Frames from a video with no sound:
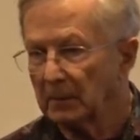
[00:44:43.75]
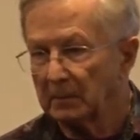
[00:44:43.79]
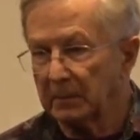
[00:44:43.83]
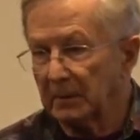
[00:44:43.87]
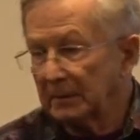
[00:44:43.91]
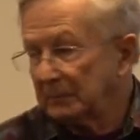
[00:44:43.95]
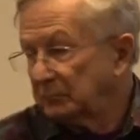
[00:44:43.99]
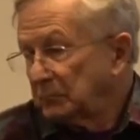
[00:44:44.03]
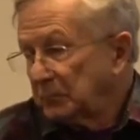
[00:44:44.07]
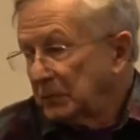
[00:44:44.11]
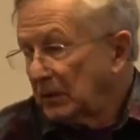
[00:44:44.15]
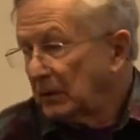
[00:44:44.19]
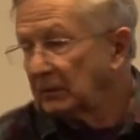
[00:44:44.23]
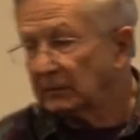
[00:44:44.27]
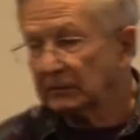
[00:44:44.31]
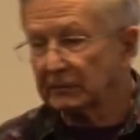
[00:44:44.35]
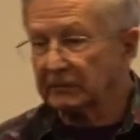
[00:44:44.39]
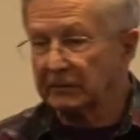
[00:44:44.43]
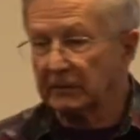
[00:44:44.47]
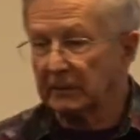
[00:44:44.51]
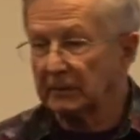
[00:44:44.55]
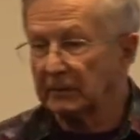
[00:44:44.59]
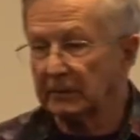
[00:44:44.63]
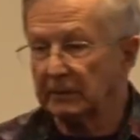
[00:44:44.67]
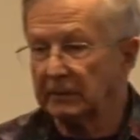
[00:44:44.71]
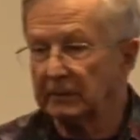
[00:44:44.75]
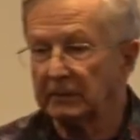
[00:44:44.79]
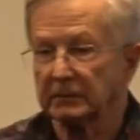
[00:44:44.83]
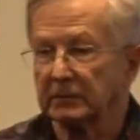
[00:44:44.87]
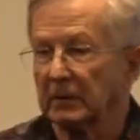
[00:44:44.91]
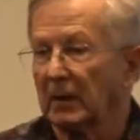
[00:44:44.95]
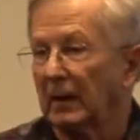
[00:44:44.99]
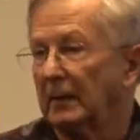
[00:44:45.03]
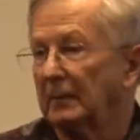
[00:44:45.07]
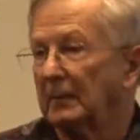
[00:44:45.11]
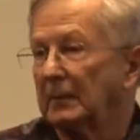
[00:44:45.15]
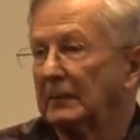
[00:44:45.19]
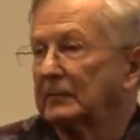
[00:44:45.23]
But you can see it
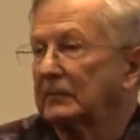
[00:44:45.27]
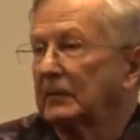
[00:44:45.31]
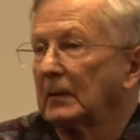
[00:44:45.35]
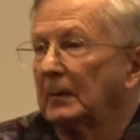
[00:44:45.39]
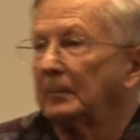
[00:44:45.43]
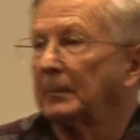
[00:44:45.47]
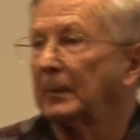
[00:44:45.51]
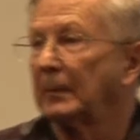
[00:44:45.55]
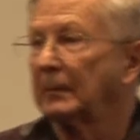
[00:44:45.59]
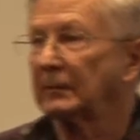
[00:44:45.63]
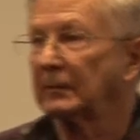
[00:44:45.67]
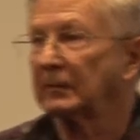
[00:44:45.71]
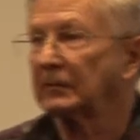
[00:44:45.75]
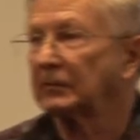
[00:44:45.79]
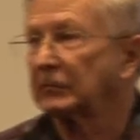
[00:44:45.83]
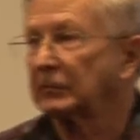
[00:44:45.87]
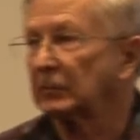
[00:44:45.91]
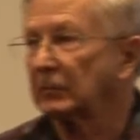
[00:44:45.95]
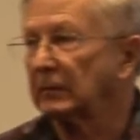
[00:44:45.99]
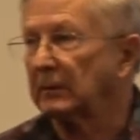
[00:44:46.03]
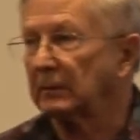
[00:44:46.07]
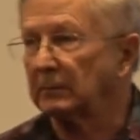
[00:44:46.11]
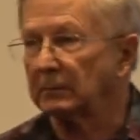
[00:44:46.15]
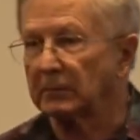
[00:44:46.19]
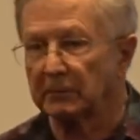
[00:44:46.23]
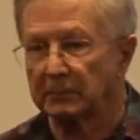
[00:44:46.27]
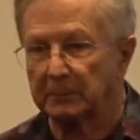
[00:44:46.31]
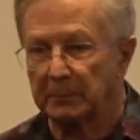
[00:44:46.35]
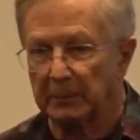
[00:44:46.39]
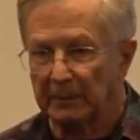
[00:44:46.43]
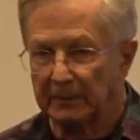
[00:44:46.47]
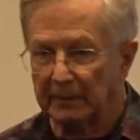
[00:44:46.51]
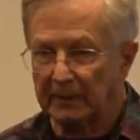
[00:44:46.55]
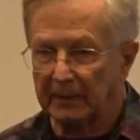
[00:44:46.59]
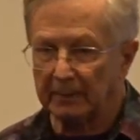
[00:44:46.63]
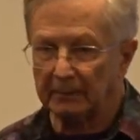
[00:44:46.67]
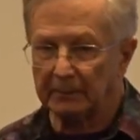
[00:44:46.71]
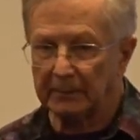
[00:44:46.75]
anytime. It's up on the stream. Just
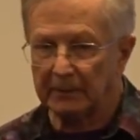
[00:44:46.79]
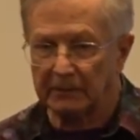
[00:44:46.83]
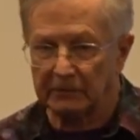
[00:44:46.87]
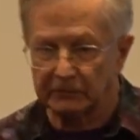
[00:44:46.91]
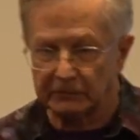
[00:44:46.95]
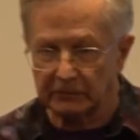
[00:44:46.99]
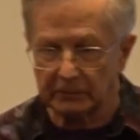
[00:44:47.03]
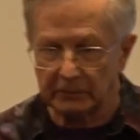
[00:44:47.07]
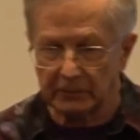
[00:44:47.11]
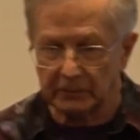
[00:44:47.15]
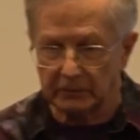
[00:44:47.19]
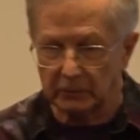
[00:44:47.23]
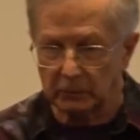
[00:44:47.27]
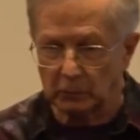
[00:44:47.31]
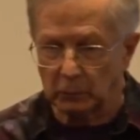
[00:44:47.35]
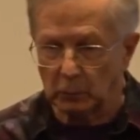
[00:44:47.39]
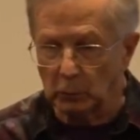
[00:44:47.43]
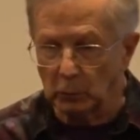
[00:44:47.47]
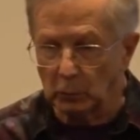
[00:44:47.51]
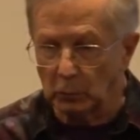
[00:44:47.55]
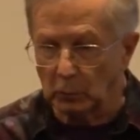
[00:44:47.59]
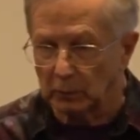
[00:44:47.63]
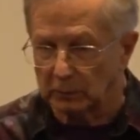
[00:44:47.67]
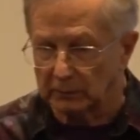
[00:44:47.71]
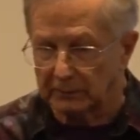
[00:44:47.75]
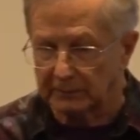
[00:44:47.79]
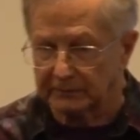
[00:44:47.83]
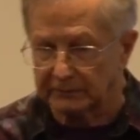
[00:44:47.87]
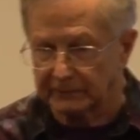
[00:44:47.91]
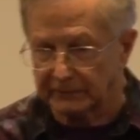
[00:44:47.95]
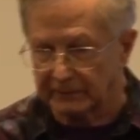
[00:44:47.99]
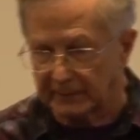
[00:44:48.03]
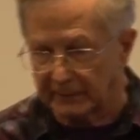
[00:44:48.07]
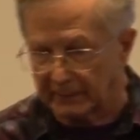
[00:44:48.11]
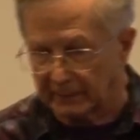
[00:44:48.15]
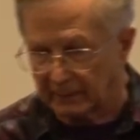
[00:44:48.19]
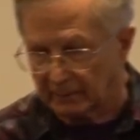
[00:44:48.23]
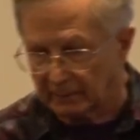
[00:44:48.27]
put Ham Nation into Google. It's
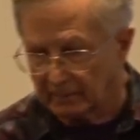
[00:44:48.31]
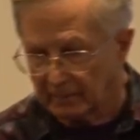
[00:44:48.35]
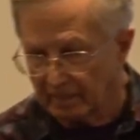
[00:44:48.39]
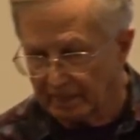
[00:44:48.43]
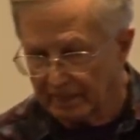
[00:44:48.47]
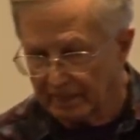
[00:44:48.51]
there.